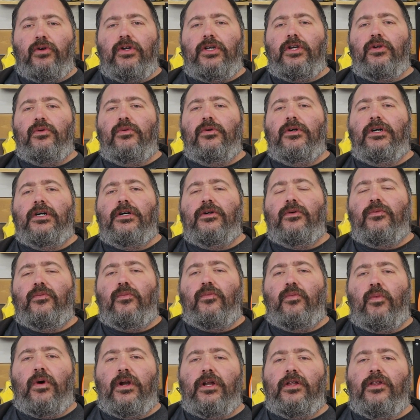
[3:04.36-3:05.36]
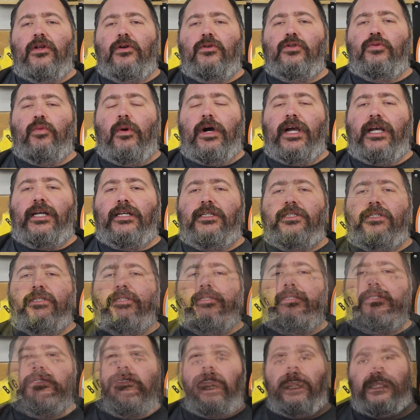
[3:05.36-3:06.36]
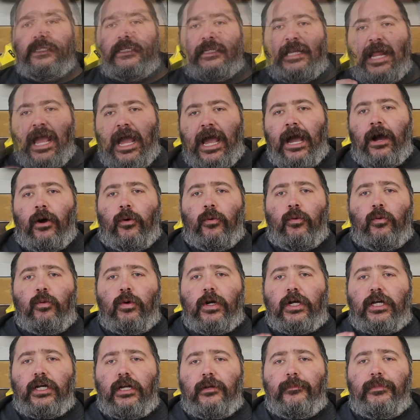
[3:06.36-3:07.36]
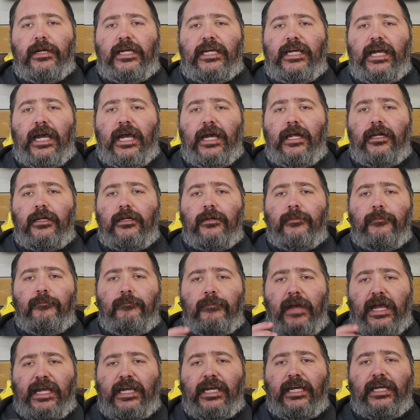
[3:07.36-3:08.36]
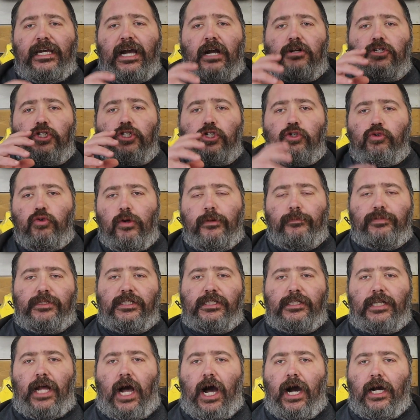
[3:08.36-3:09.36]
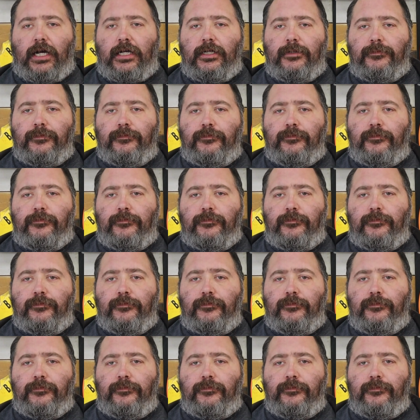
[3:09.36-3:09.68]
you one of those ways. Now, we're going to begin making our shrimp stock.